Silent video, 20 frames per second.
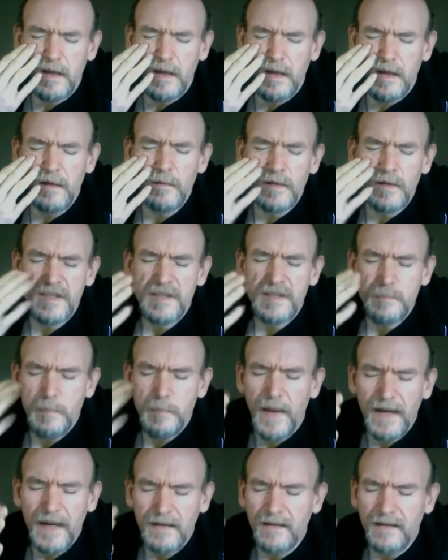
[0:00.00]

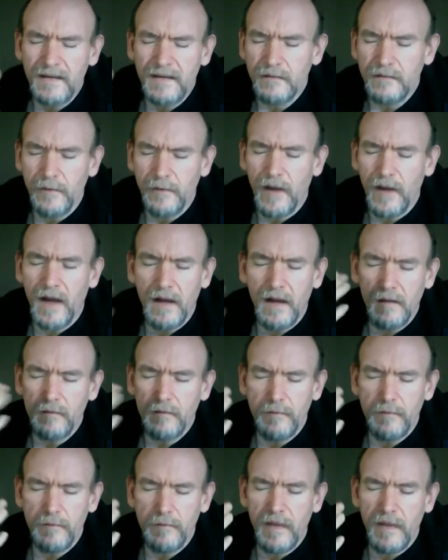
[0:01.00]
irrespective
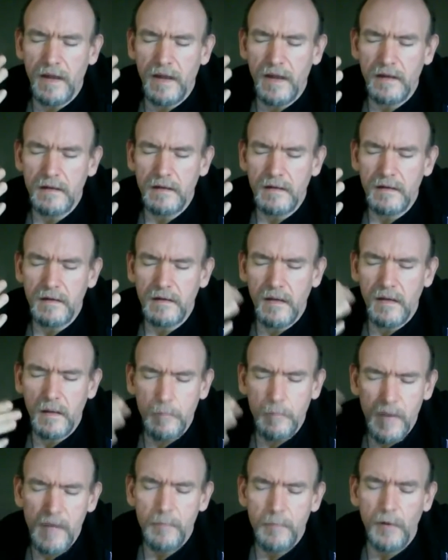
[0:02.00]
of the
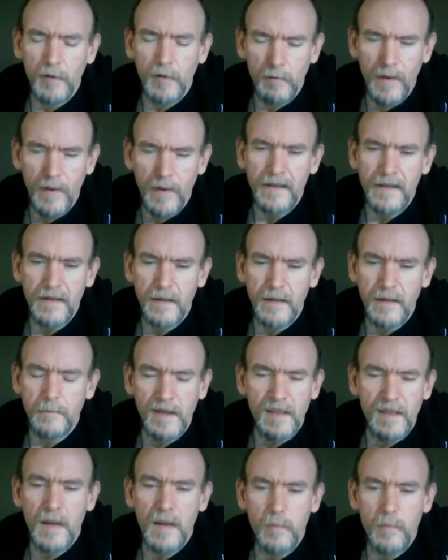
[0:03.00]
people around them
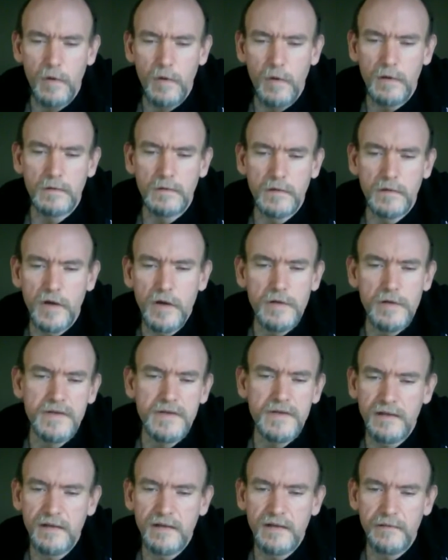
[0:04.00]
that they will use
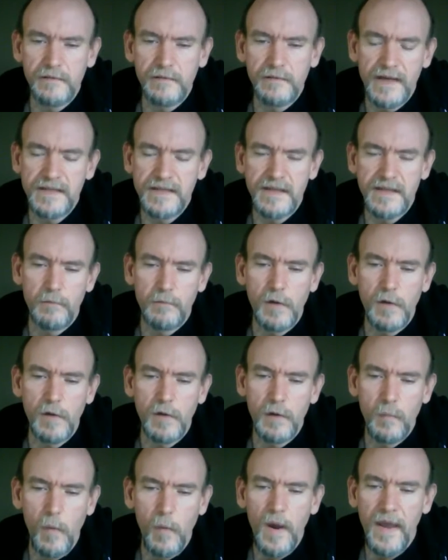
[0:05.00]
the device in the
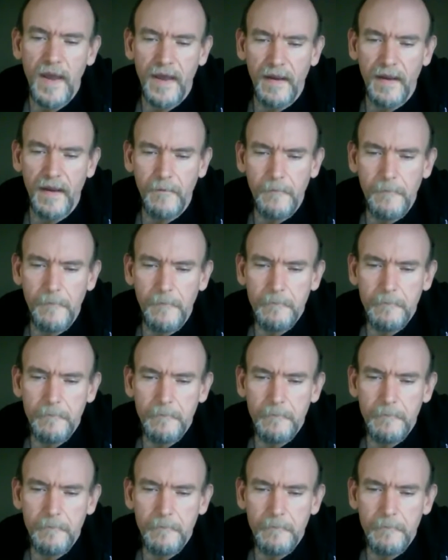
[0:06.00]
wrong way.